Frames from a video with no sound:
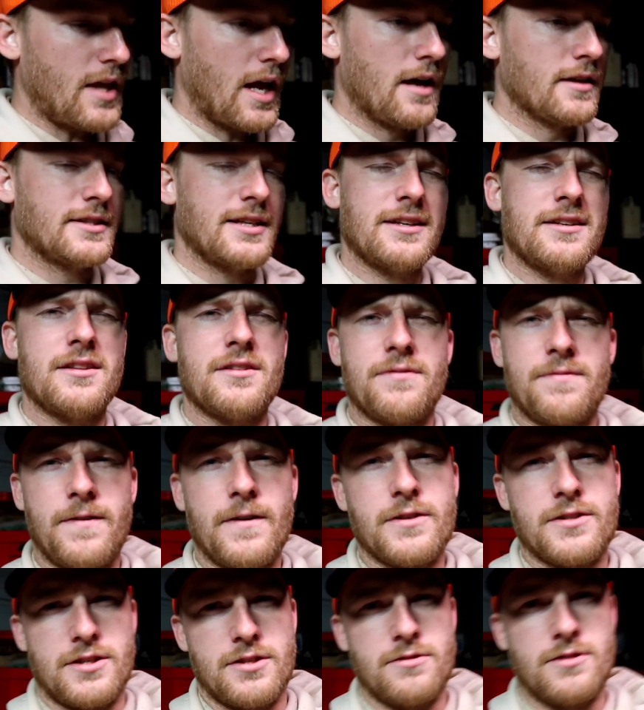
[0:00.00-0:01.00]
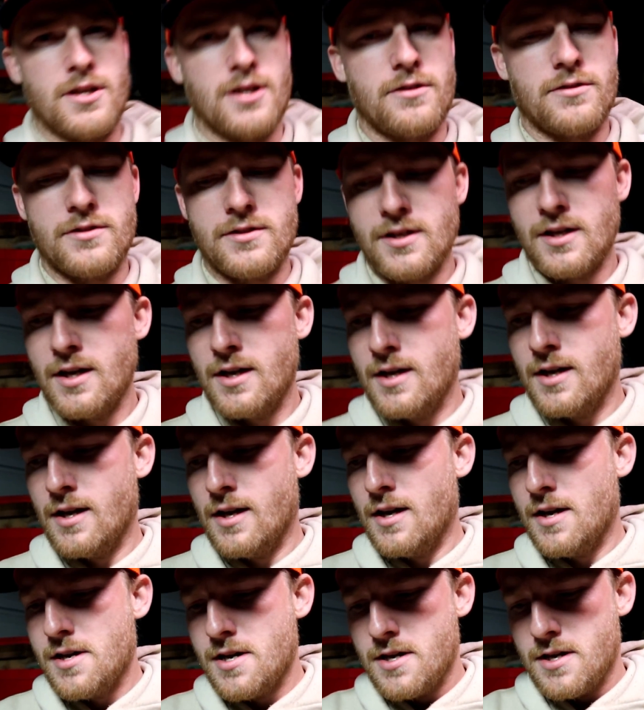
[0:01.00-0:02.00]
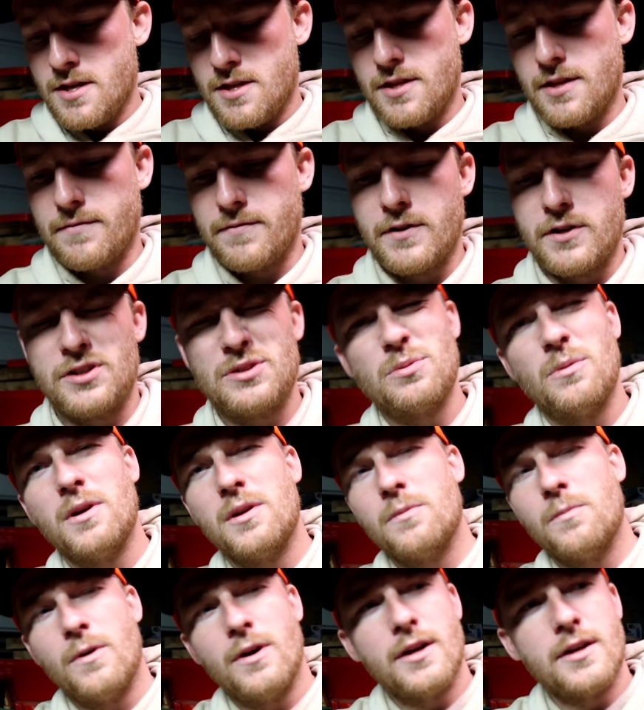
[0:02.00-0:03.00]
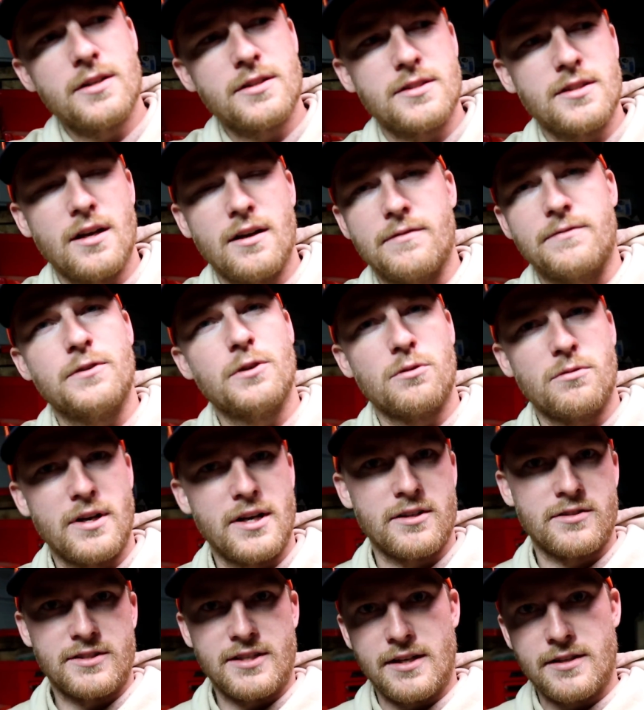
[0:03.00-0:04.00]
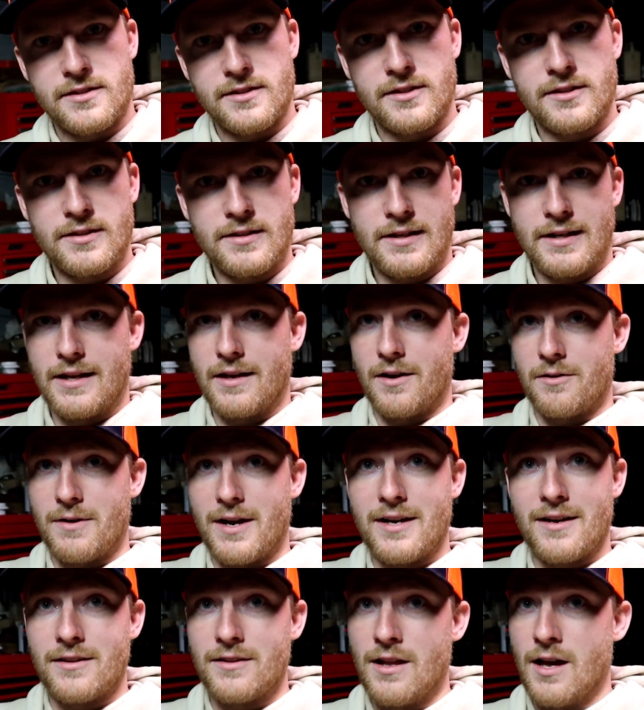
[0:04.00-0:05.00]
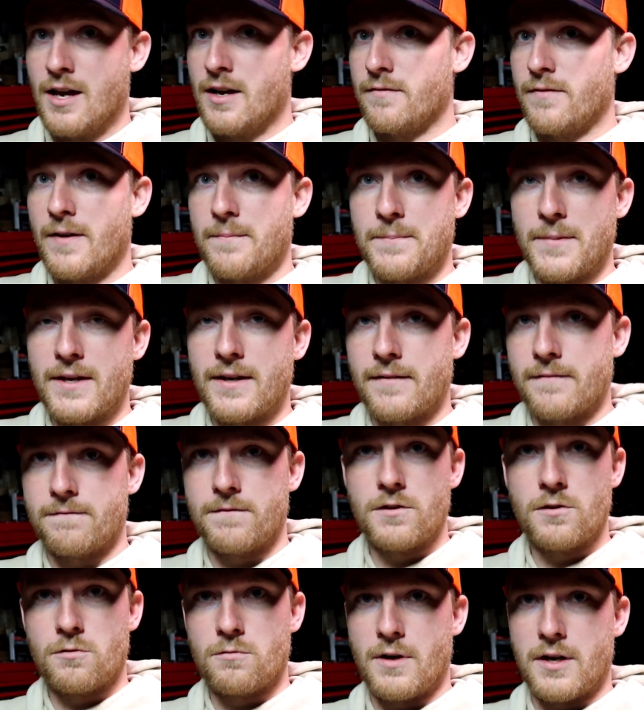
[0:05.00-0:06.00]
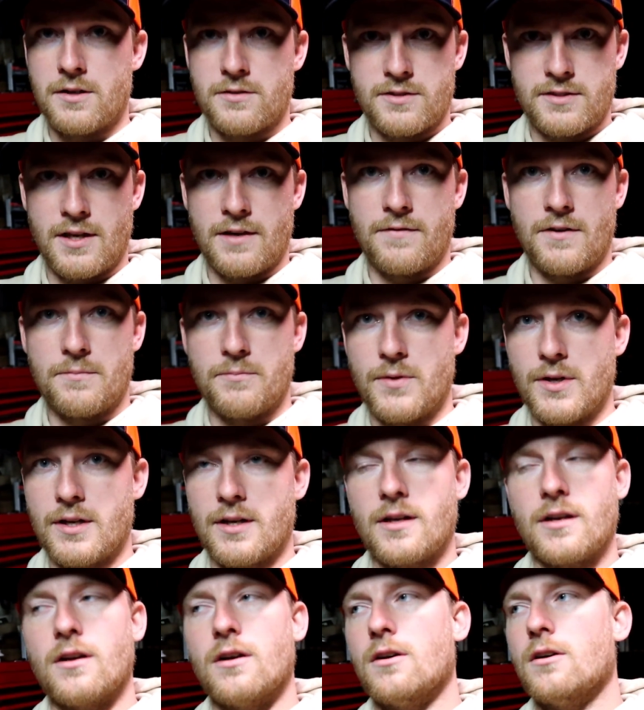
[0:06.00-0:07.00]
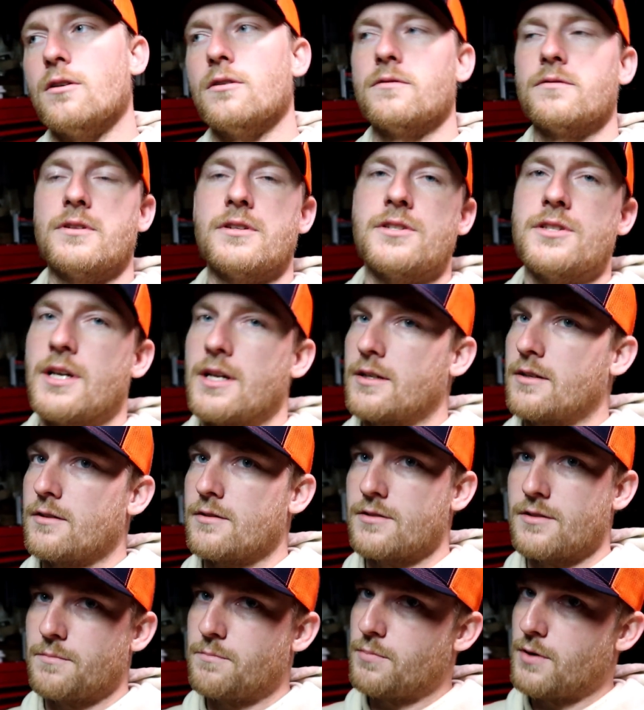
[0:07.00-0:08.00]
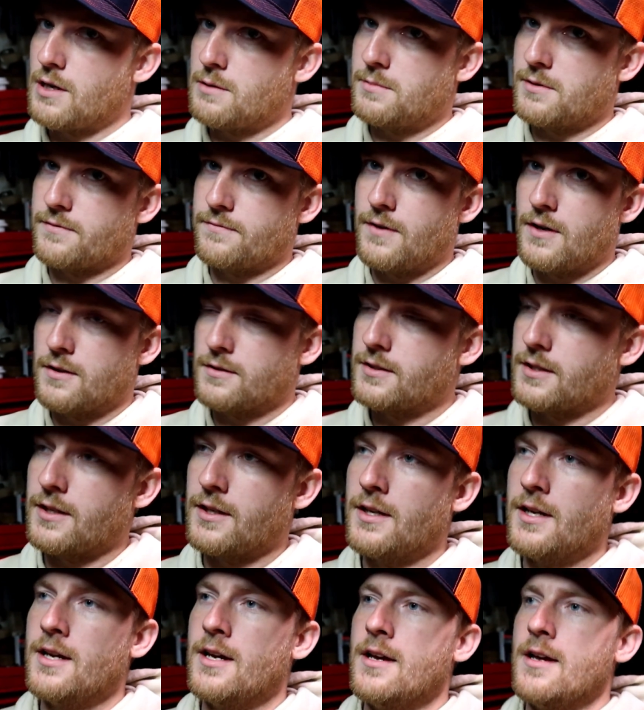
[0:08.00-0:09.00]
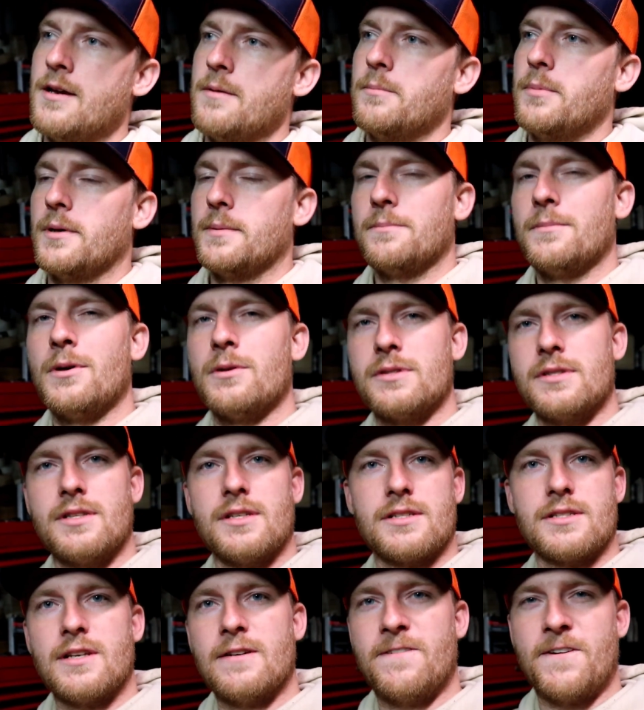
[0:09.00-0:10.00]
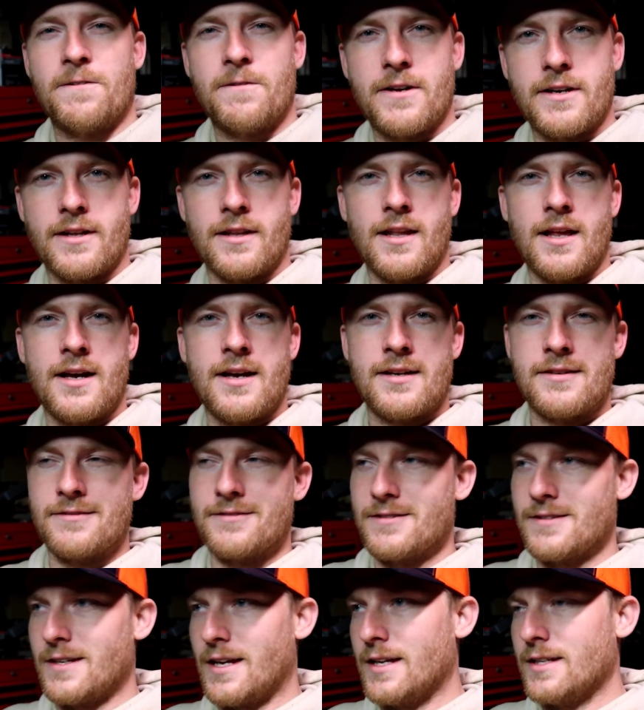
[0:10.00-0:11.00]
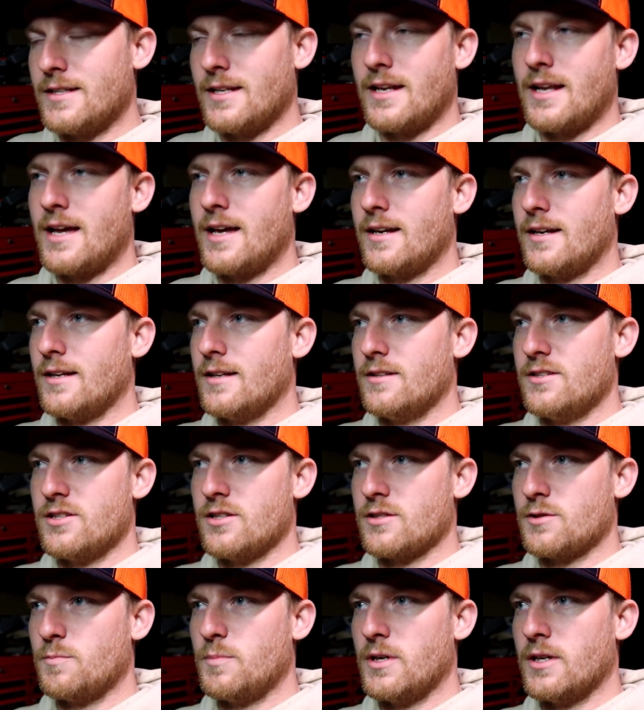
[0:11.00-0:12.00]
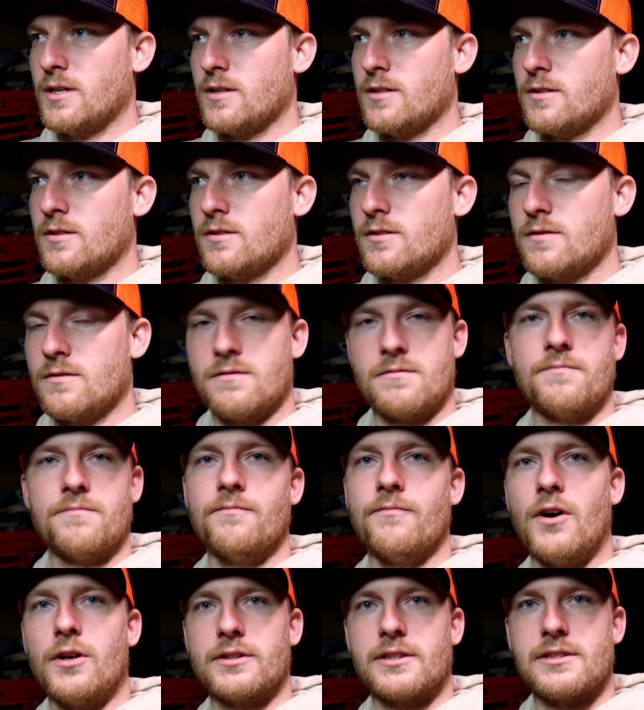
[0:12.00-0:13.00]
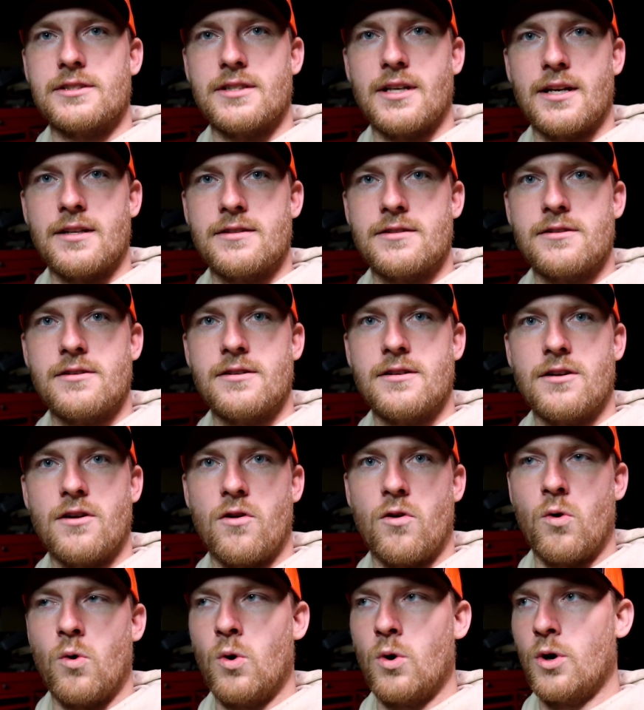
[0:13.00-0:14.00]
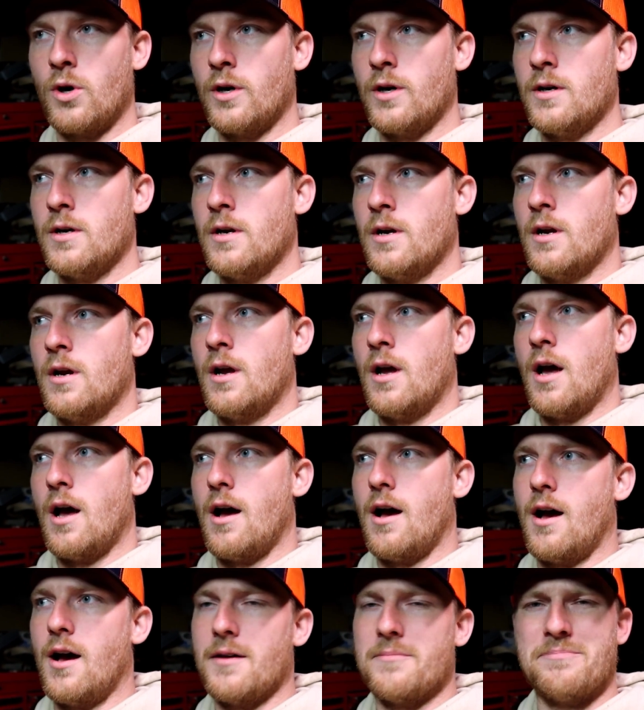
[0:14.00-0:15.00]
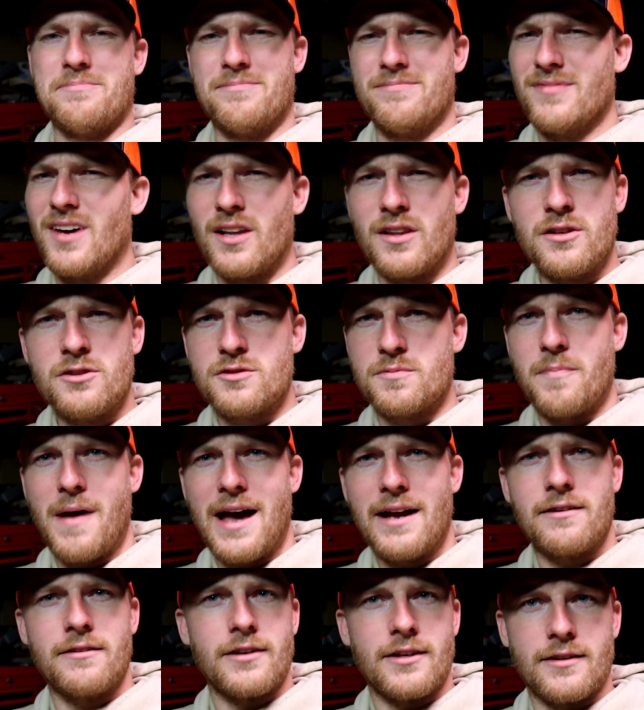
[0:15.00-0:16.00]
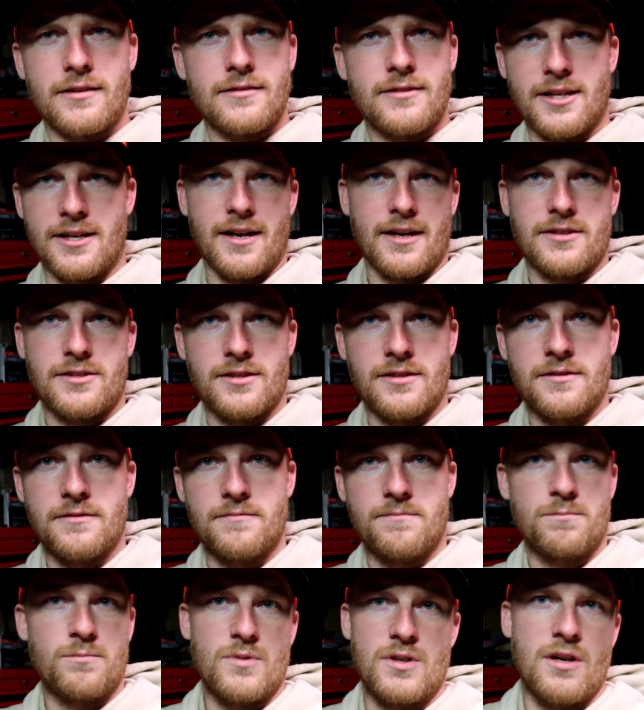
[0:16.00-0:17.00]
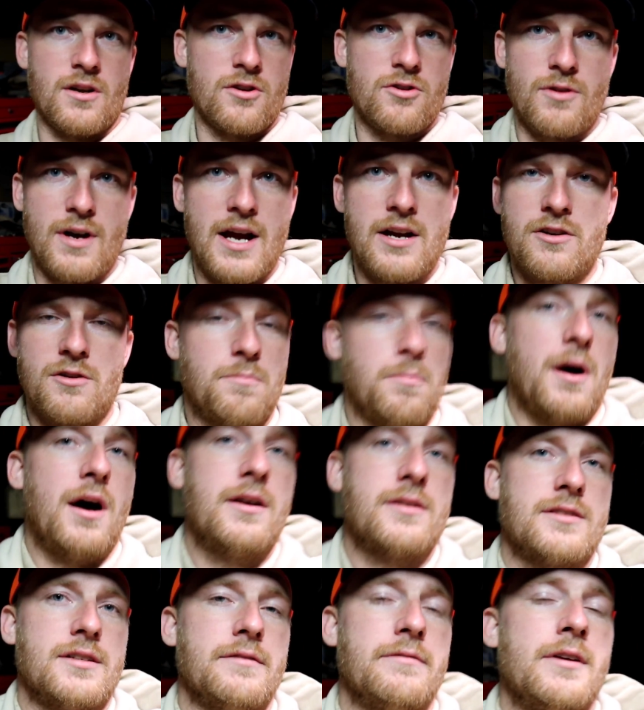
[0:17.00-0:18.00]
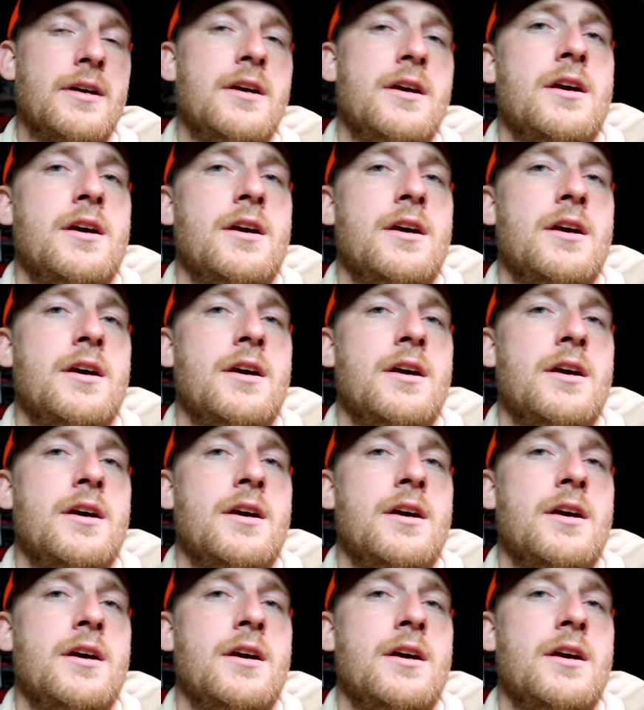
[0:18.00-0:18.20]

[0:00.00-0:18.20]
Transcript: I'll tell you the first two codes. The first one was fuel rail sensor, and I read online, if I'm thinking fuel rail stuff, I'm thinking, oh, injectors are probably faulty. But most of the stuff I read online hinted at it just being faulty sensor or a loose battery connection, ground or positive.